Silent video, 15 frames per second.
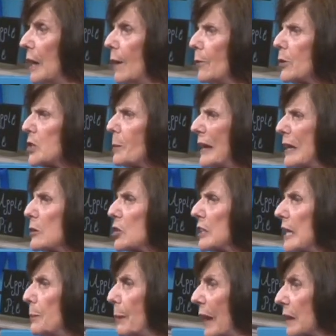There's a man
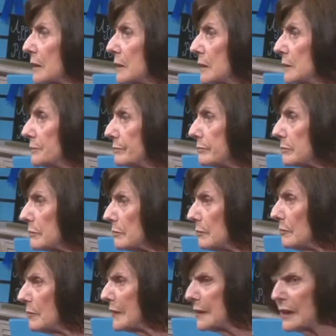sleeping.
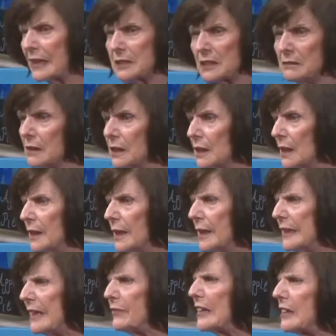I said,
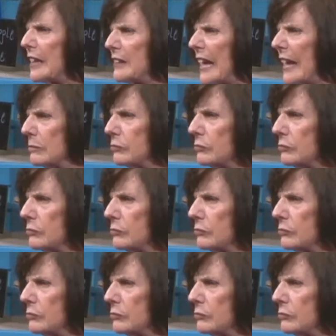levántate.